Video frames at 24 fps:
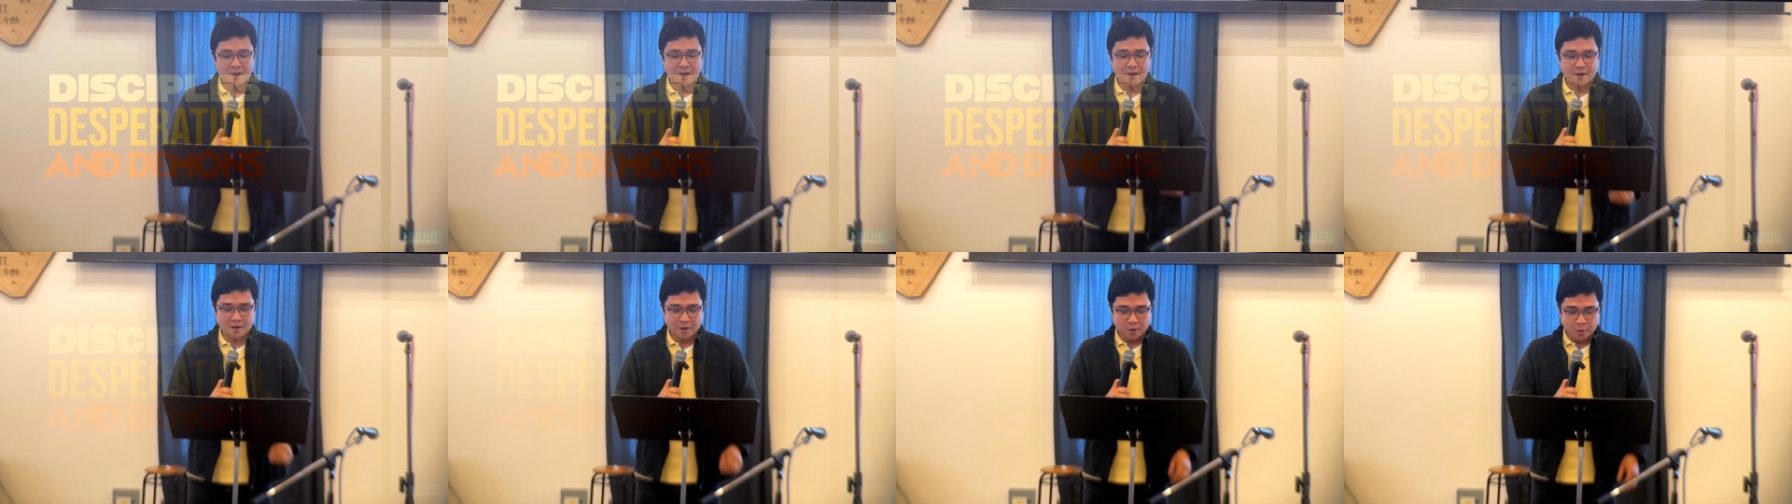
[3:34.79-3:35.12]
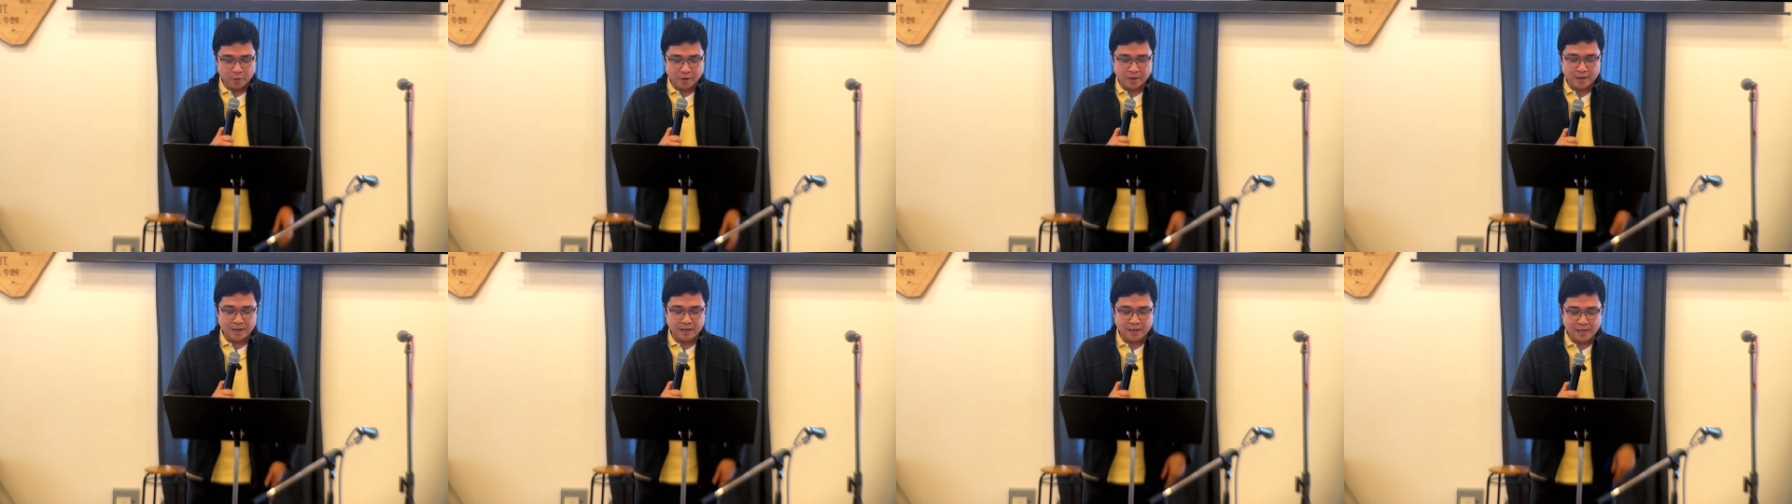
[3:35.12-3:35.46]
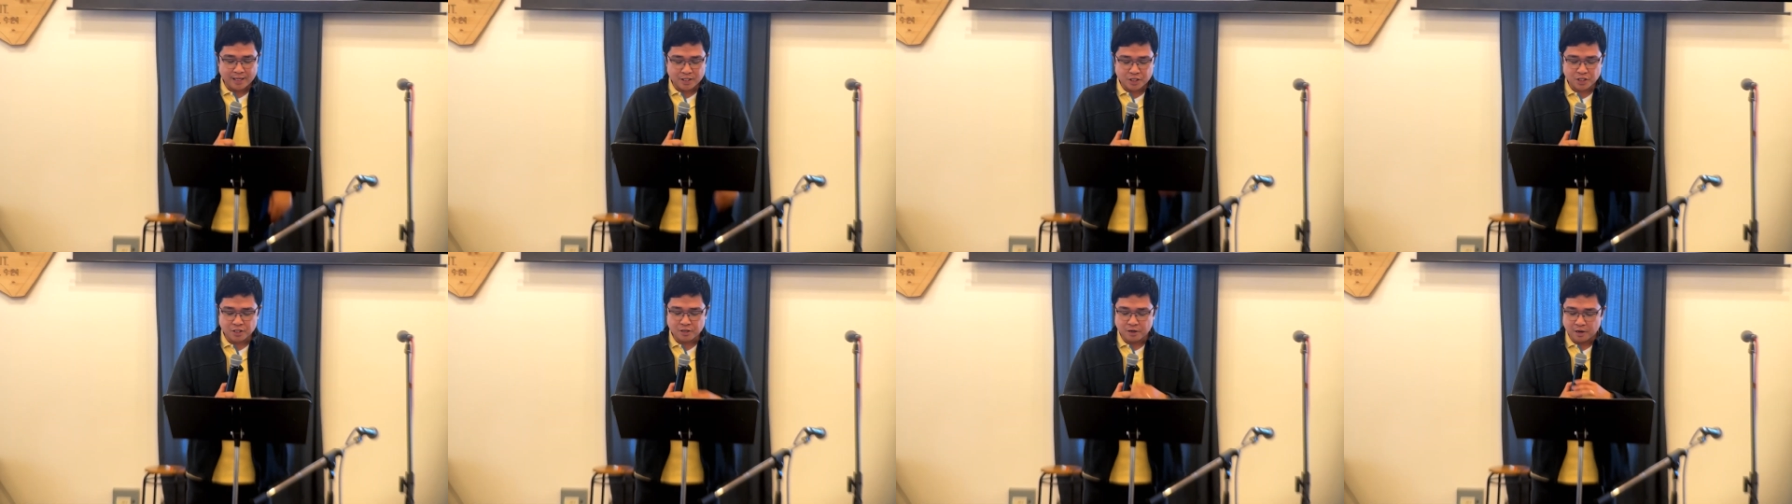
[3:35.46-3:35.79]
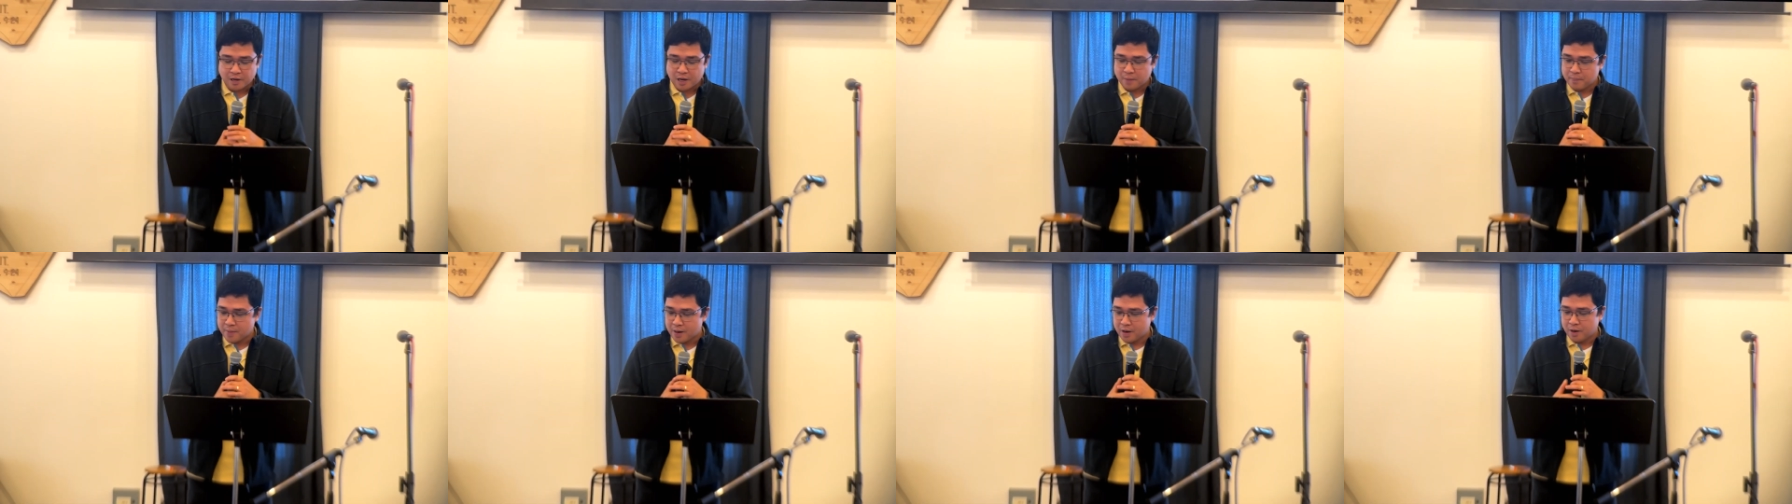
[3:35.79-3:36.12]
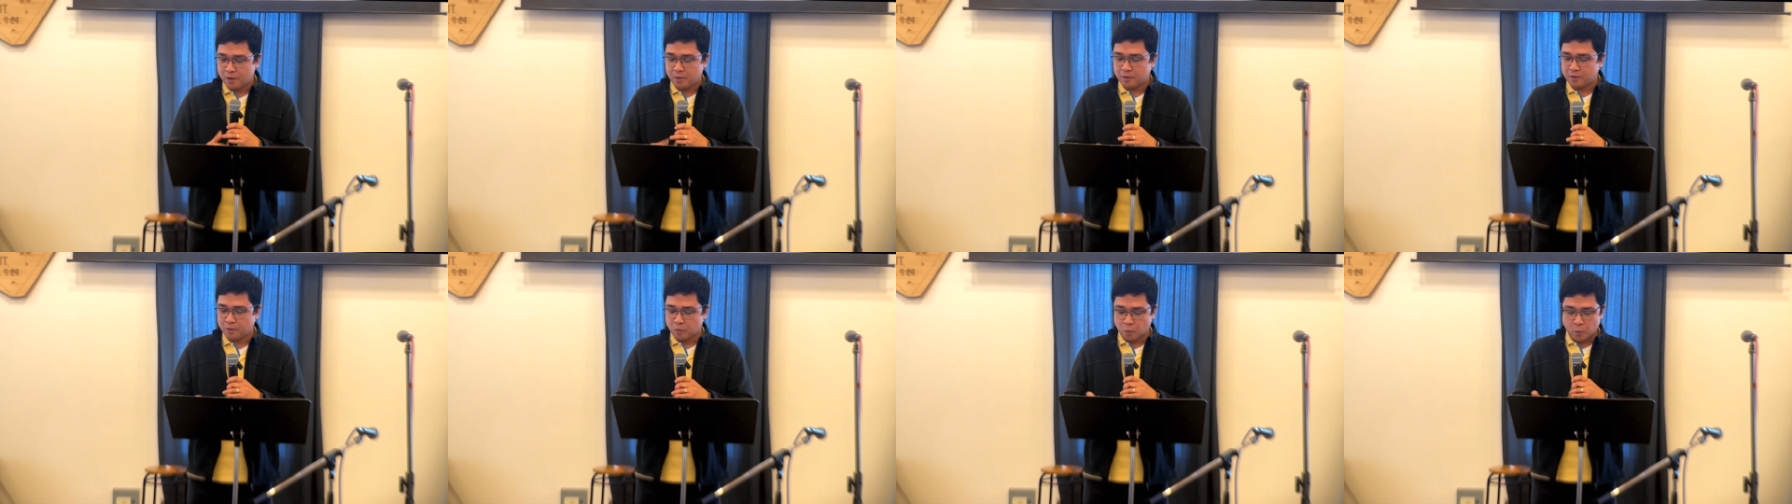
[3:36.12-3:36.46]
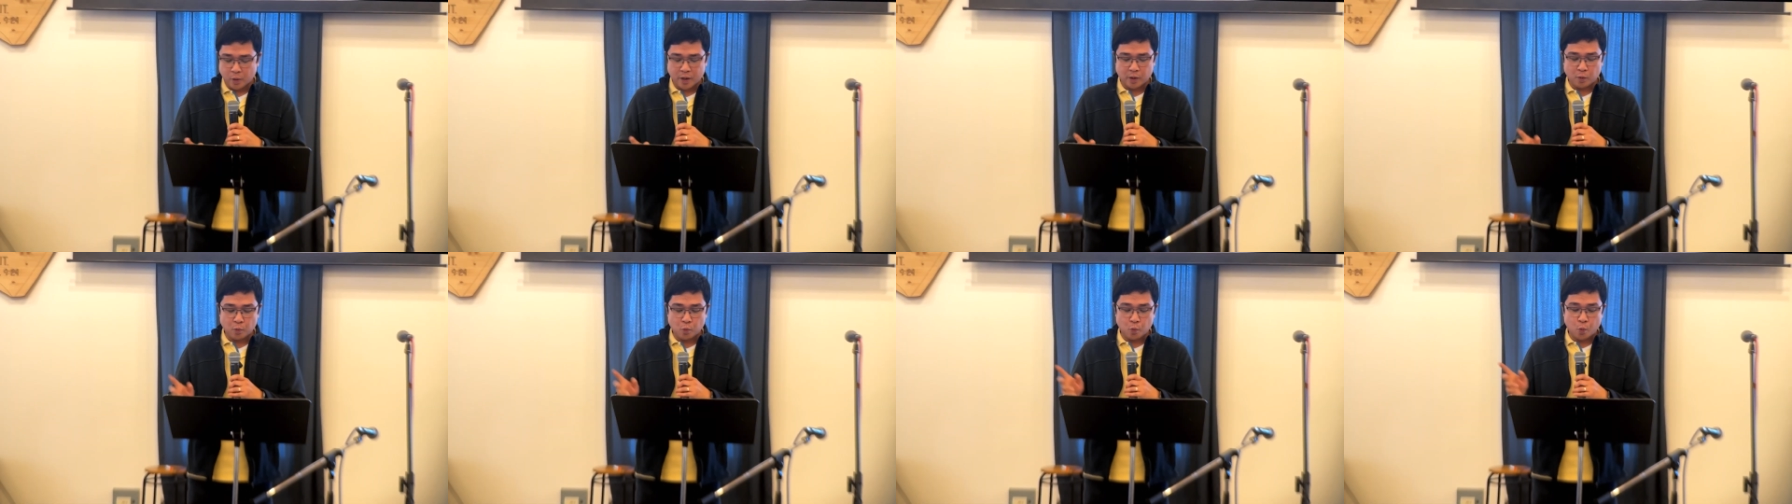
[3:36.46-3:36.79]
Okay, let's talk about
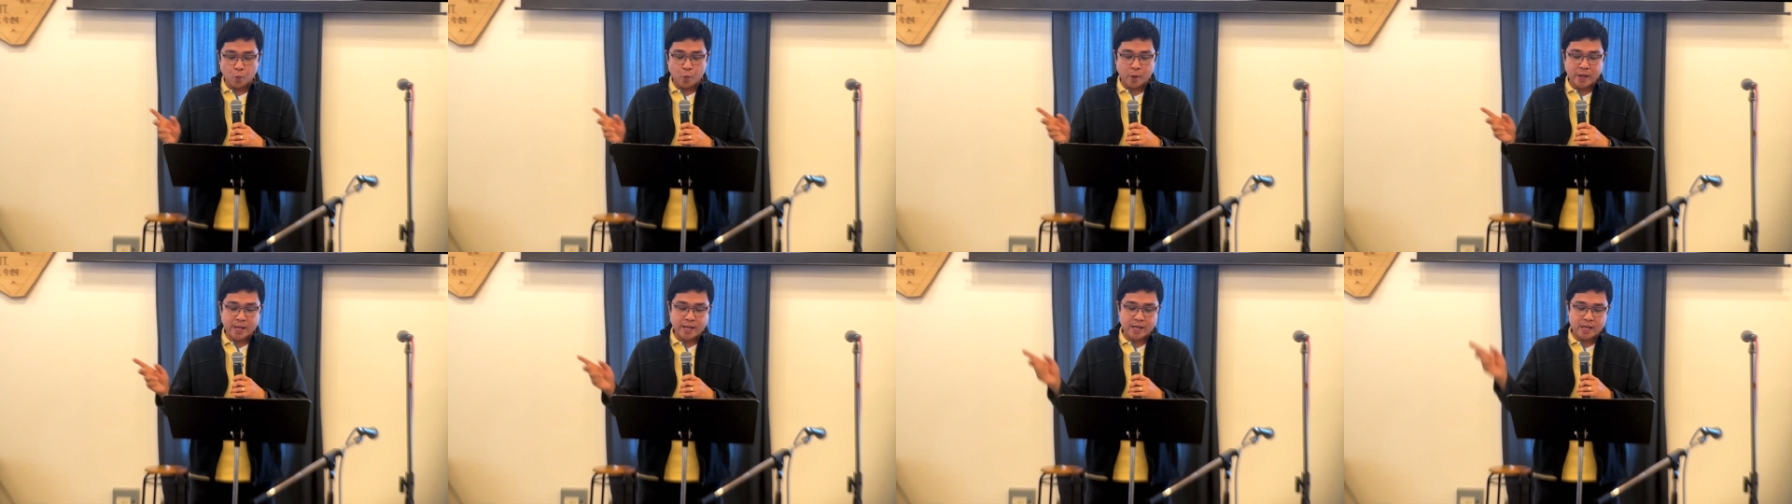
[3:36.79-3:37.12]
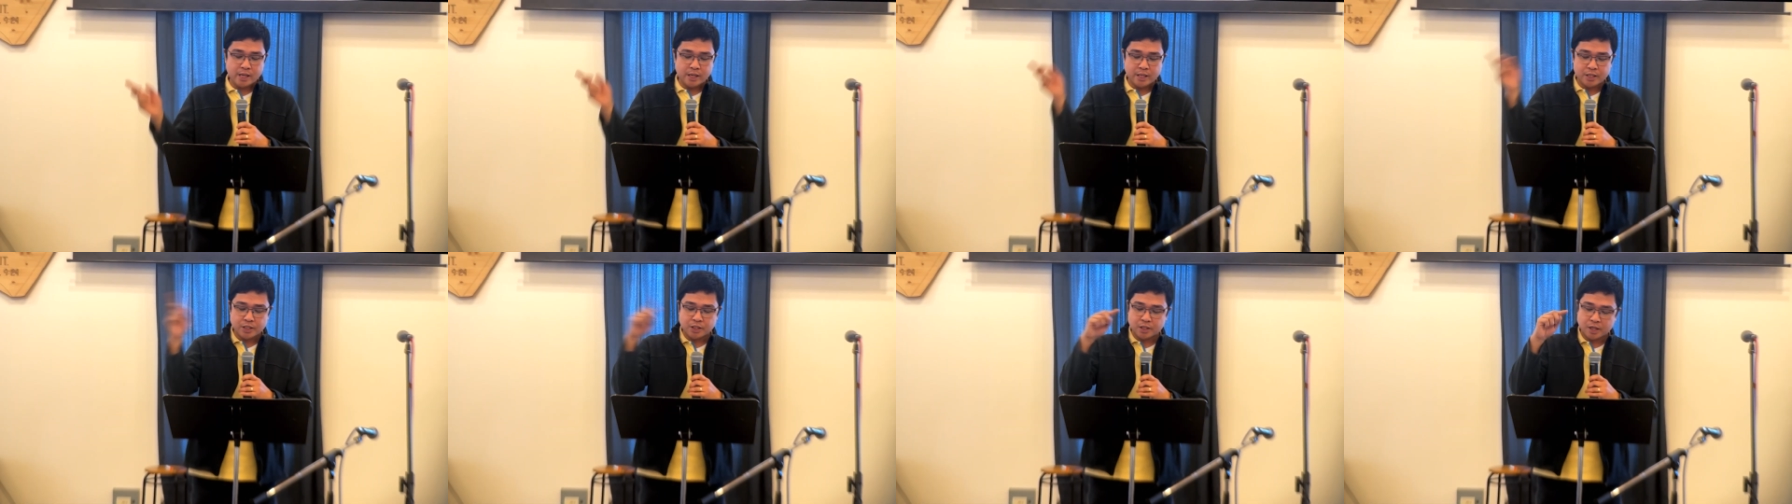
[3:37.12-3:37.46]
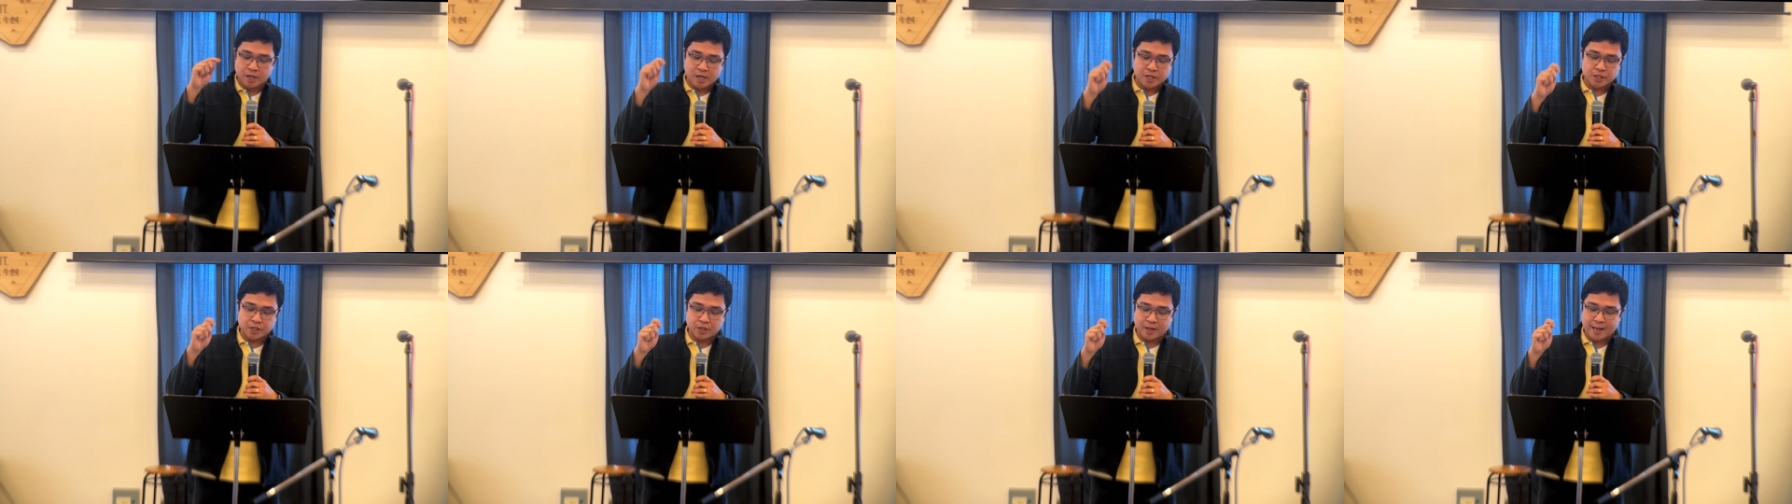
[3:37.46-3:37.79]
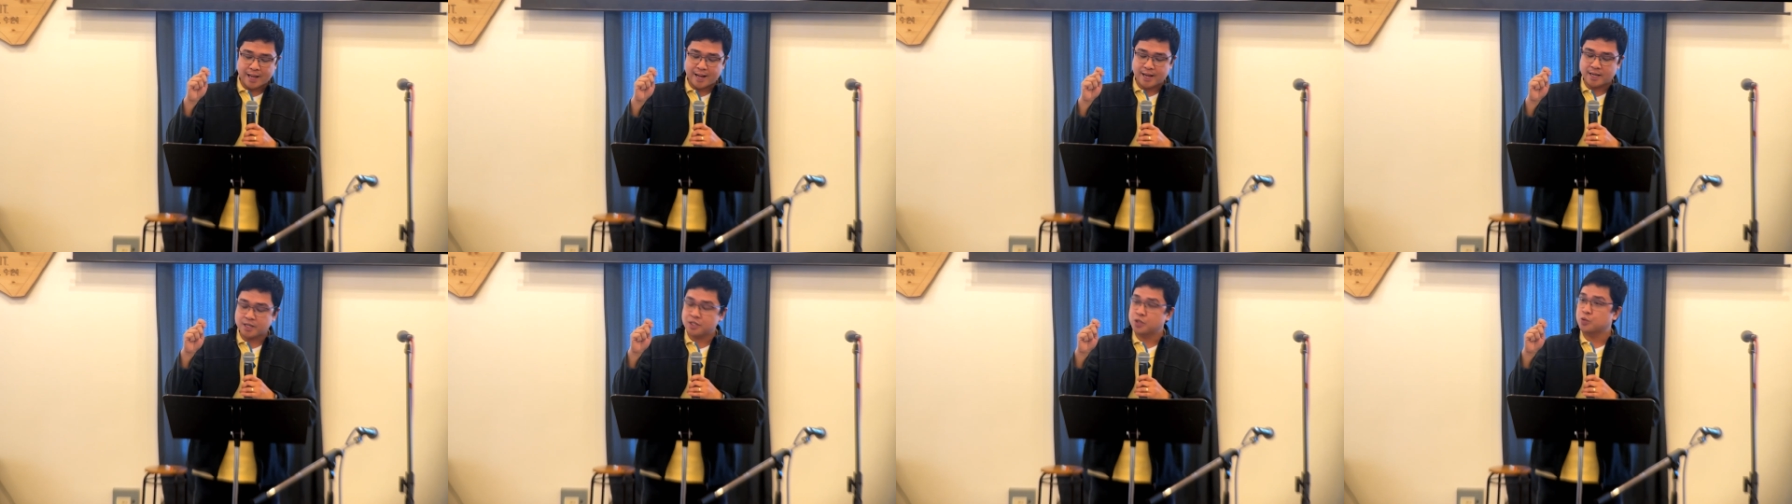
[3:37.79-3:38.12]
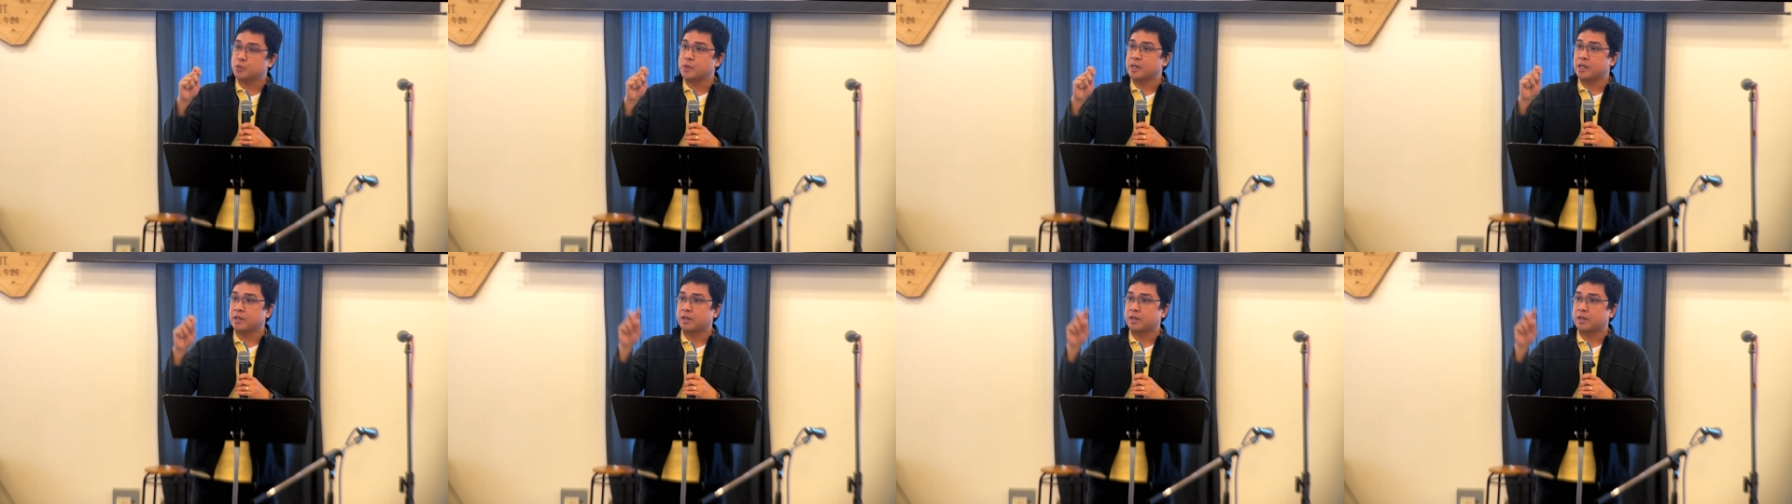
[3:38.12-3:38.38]
what we discussed last week.